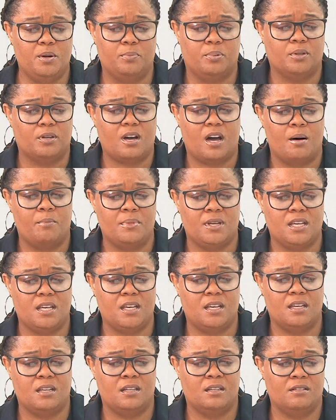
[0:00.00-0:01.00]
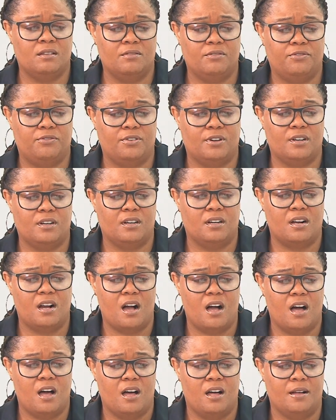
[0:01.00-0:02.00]
people coming in for
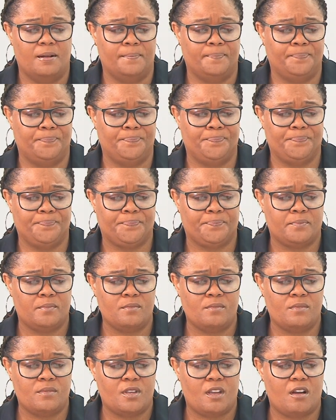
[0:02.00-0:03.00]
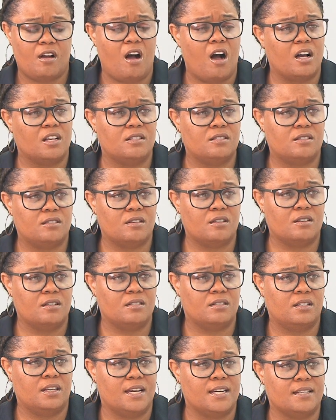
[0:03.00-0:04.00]

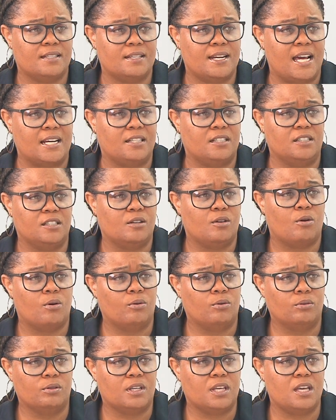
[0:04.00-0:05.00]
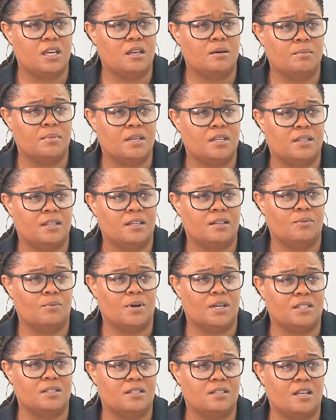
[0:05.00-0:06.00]
concerts, like Natalie Cole came in
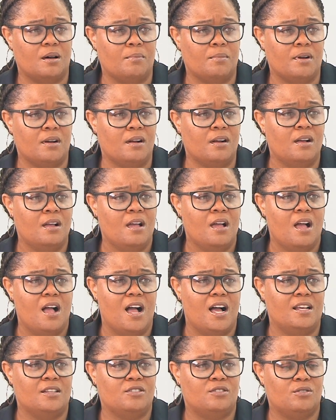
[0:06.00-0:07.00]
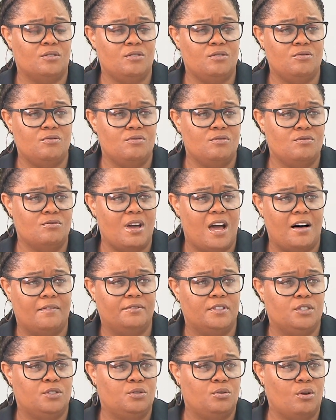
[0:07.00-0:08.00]
one summer. And so you
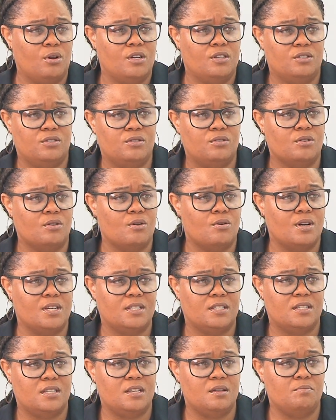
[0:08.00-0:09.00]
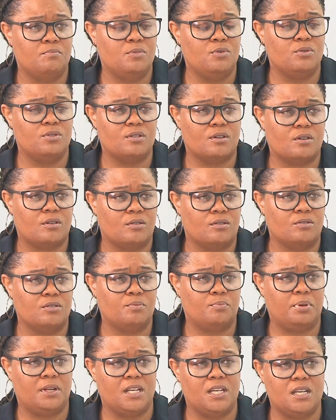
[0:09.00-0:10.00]
have the choice to go and see
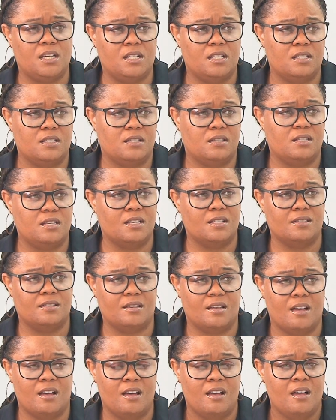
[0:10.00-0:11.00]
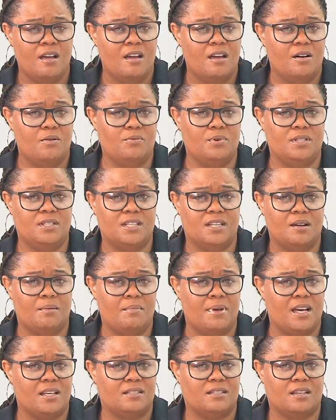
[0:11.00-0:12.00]
musicals, plays, theater. We did a
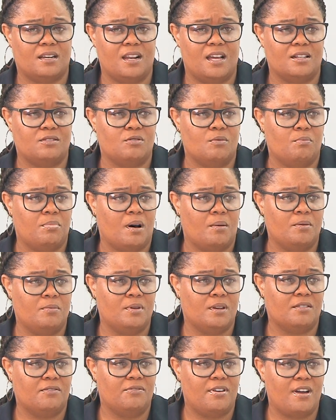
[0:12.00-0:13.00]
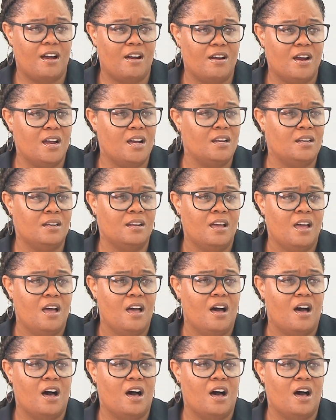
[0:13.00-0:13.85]
masterclass with Bobby McFerrin.